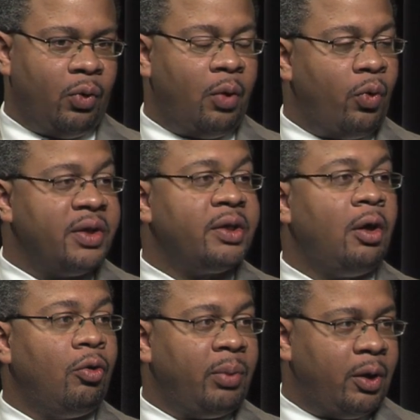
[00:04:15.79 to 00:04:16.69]
wanting to
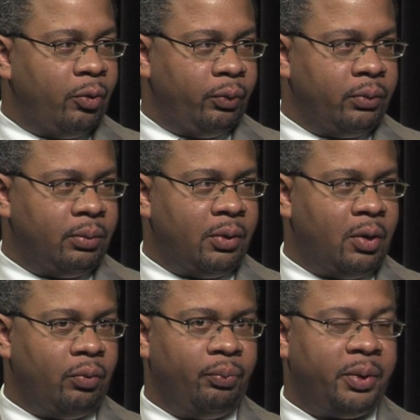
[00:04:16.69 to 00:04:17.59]
own my
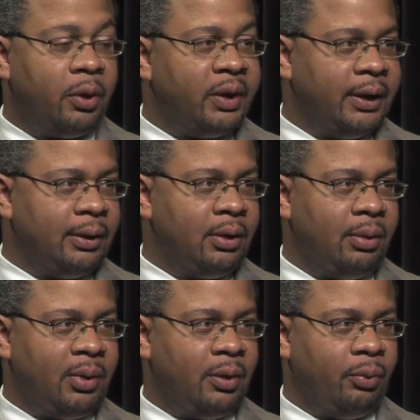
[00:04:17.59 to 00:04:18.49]
own building
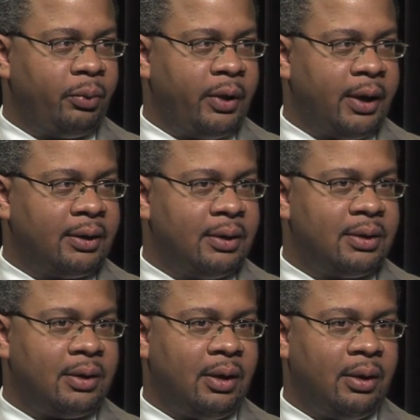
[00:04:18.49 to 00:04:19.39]
and my own
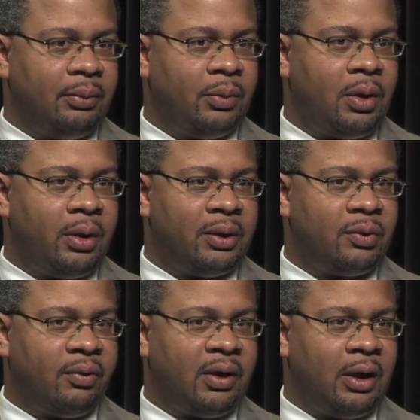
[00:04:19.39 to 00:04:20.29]
practice. All that
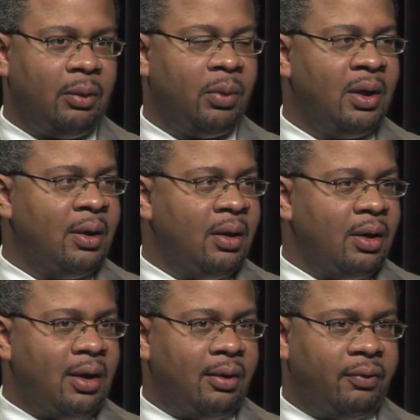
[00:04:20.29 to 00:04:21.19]
sort of came
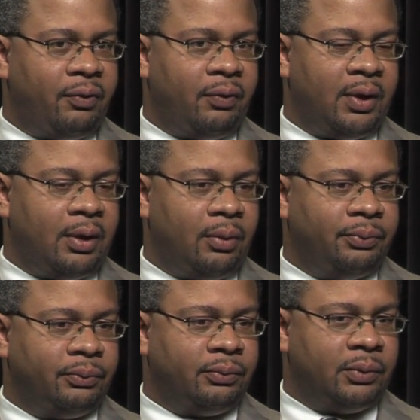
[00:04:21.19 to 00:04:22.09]
out of,
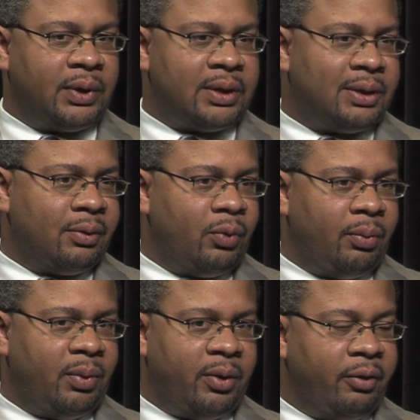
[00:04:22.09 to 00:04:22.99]
that's
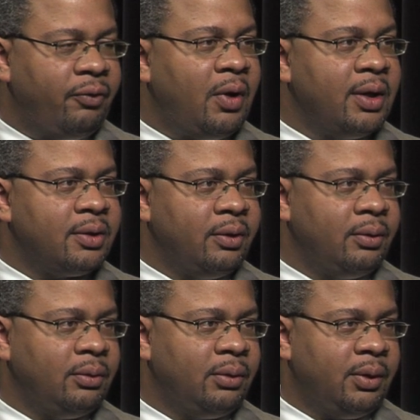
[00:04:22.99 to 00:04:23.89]
what my mother fostered
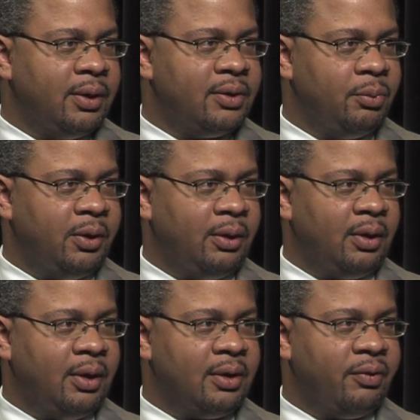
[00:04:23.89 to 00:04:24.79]
into me
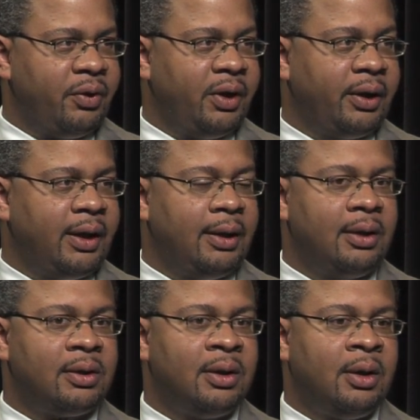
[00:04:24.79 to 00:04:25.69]
at a very young
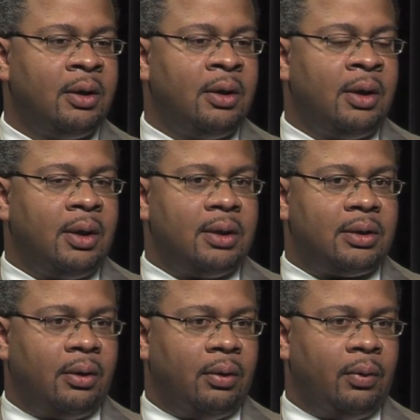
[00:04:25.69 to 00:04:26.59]
age. And
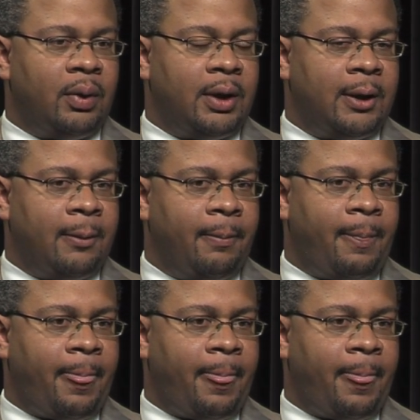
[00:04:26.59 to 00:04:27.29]
so